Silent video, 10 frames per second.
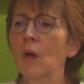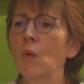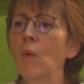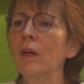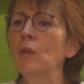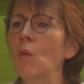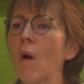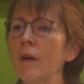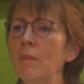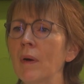where the
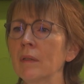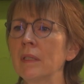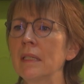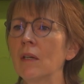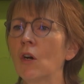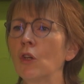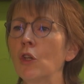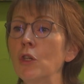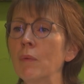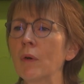warring parties are
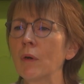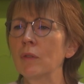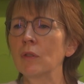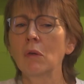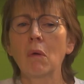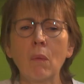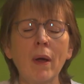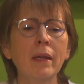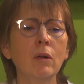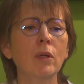numerous,
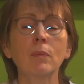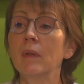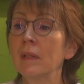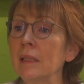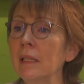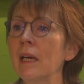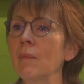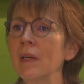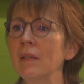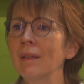well-equipped,
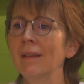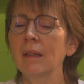determined,